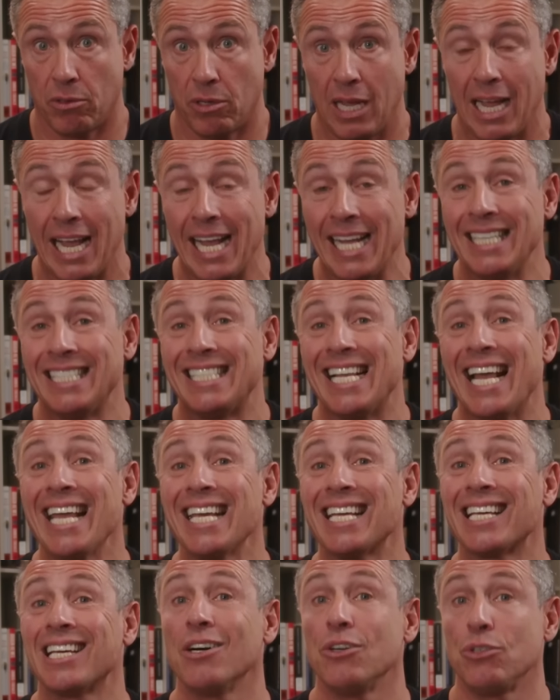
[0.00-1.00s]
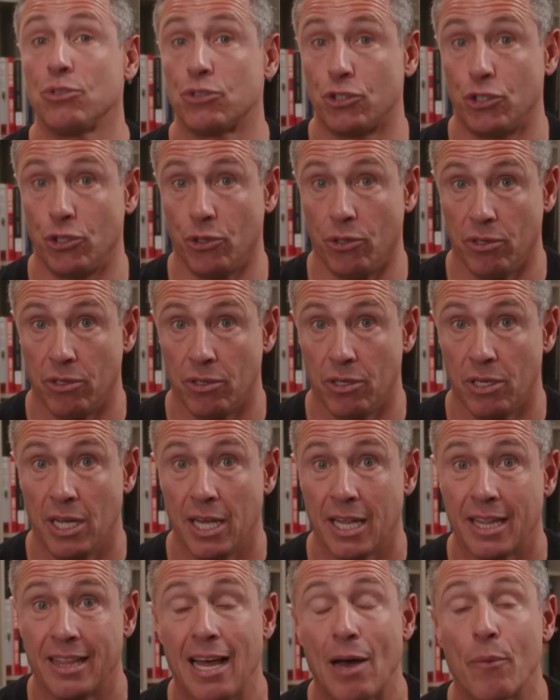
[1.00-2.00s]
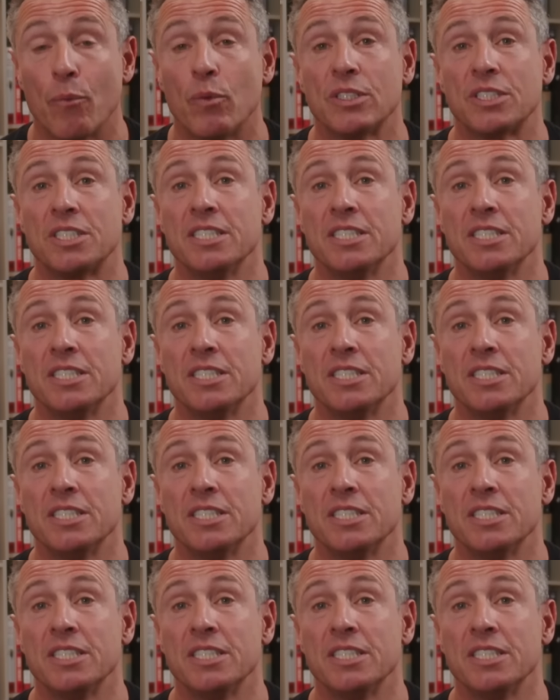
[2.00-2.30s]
is a culture that was